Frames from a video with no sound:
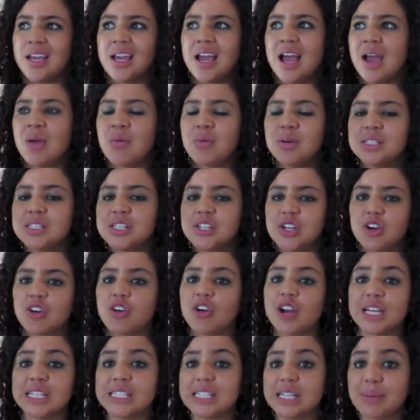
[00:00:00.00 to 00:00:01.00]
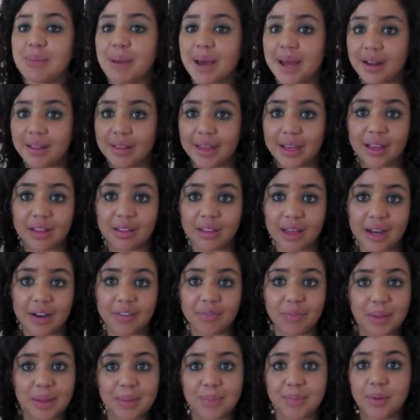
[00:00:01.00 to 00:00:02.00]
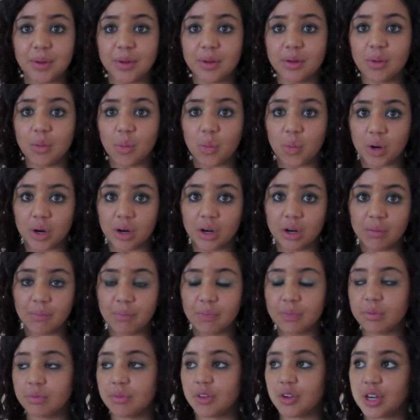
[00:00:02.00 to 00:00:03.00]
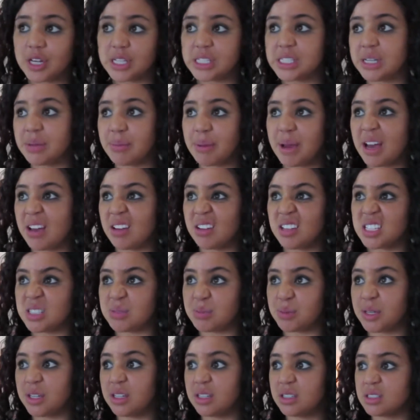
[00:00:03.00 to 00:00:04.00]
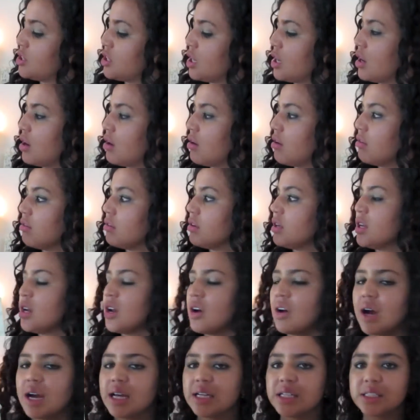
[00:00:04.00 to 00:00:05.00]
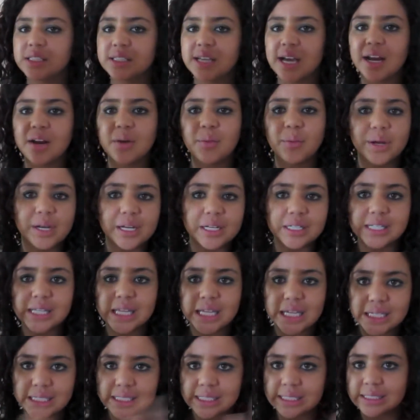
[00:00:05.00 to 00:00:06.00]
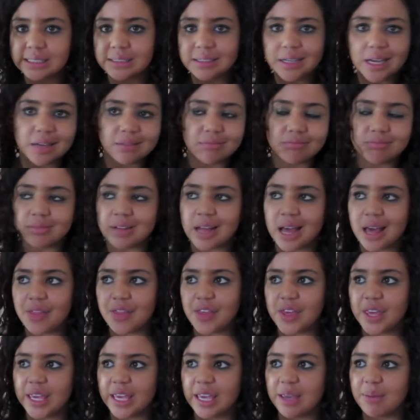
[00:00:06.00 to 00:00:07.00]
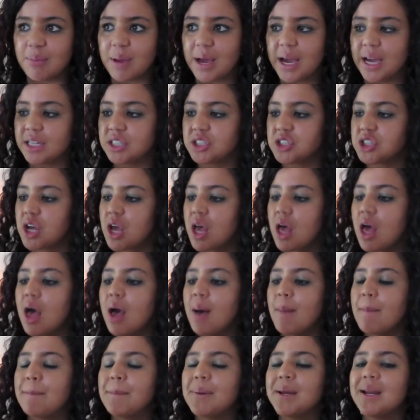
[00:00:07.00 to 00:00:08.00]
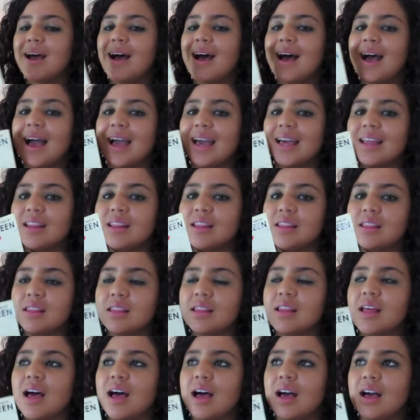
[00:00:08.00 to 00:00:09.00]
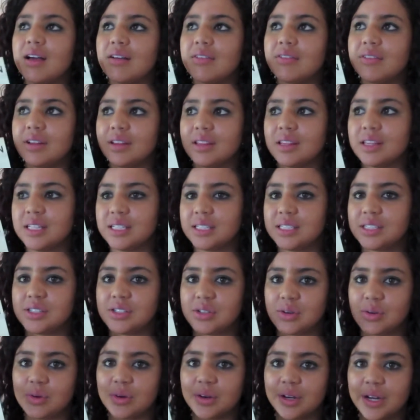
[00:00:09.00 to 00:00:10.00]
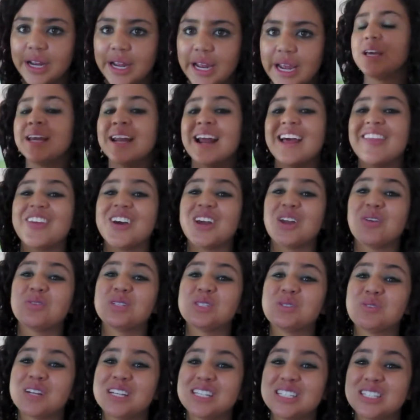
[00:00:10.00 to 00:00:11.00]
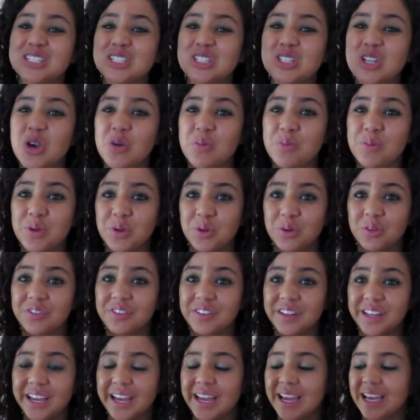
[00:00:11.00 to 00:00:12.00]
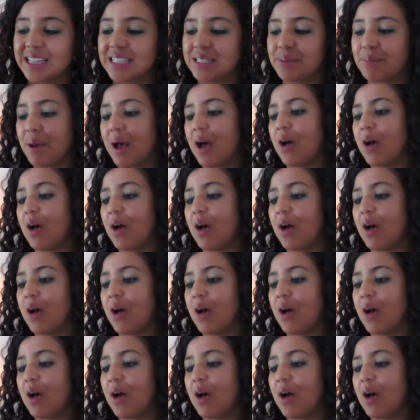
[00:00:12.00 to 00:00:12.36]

I wasn't crazy about it like a lot of people were crazy about his books. So, you know, I just kind of went into this not thinking much. But I loved this story, and I thought it was written so beautifully. It